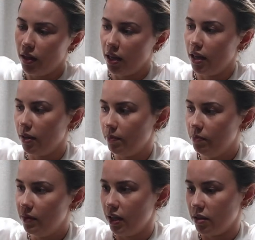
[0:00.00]
the
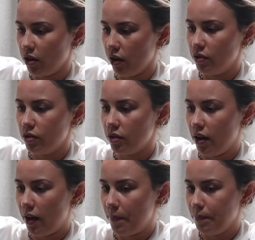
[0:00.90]
East Coast.
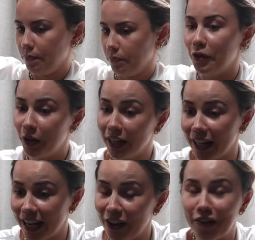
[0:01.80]

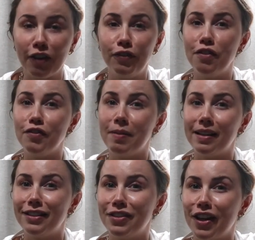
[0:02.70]
Annoyingly, I've had a few of you
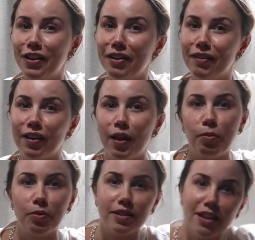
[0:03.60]
message saying you live in like
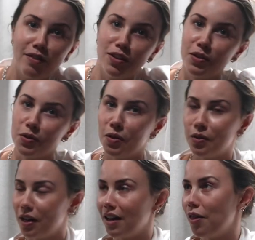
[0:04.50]
Port Stephens or
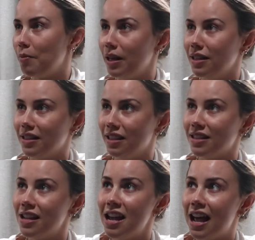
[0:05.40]
like other
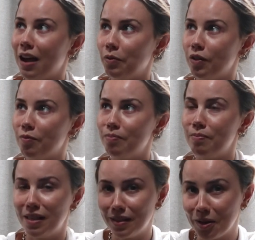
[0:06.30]
places, and we've
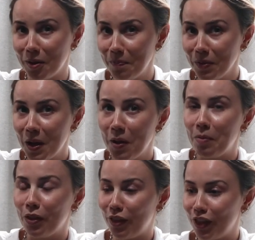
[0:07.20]
missed them.
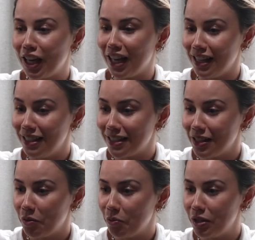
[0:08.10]
But the thing is,
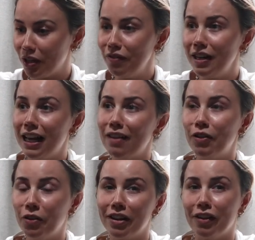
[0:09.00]
we don't really have
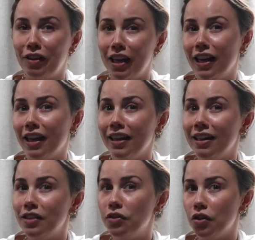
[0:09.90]
long enough here
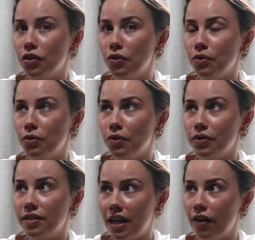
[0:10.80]
to
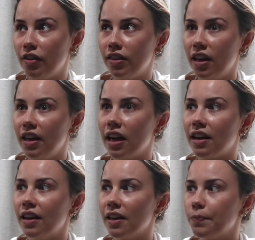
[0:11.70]
see everything,
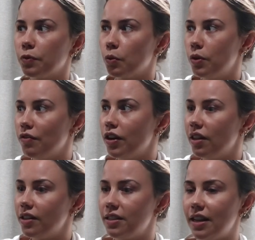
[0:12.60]
and like we've
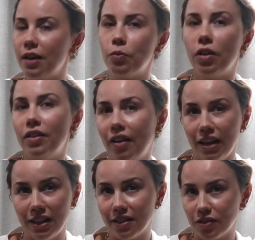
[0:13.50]
realised staying one
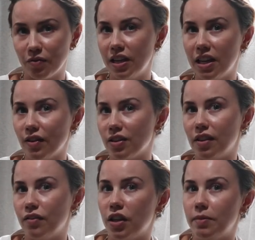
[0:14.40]
night doesn't really give us
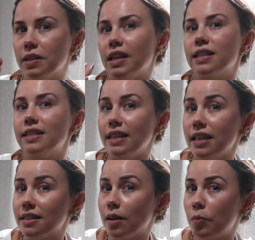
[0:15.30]
enough time to like
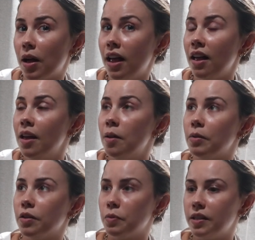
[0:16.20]
see somewhere,
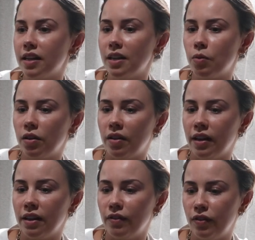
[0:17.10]
because we stayed one
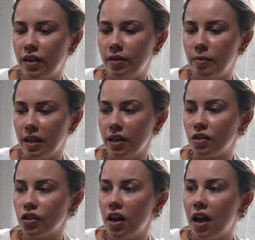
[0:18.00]
night at Flynn
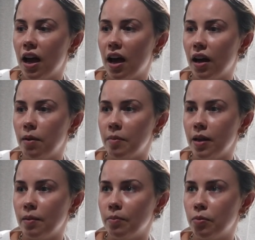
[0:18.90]
Beach
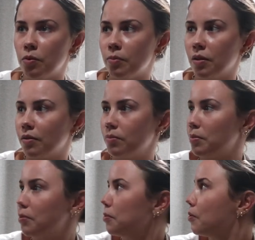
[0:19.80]
in Port
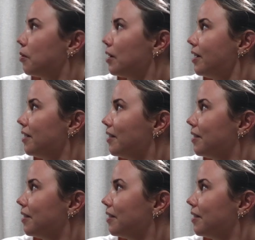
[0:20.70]
Macquarie.